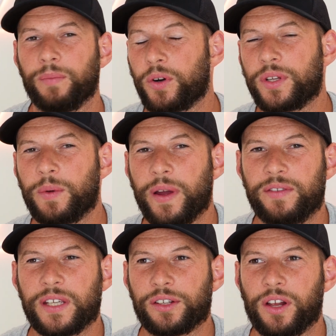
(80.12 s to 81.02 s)
multi
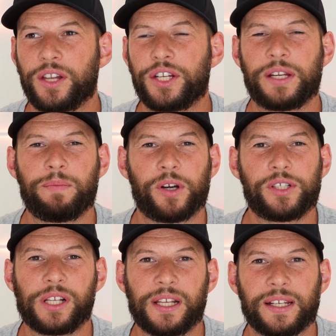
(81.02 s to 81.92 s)
wave technology,
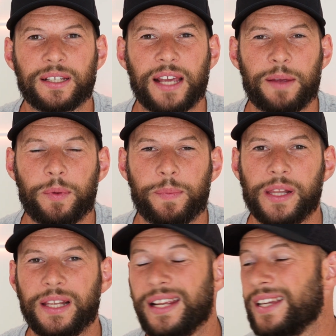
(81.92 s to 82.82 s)
modular
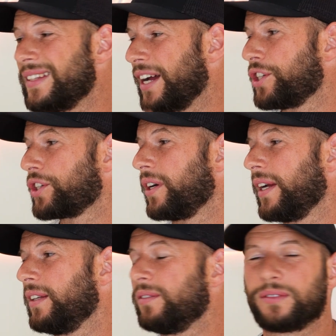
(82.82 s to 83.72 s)
capability,
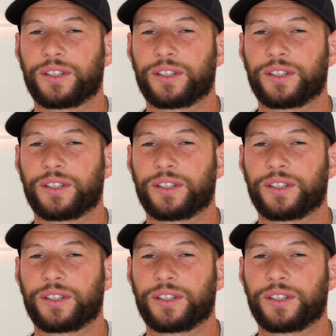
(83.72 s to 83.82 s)
touchscreen,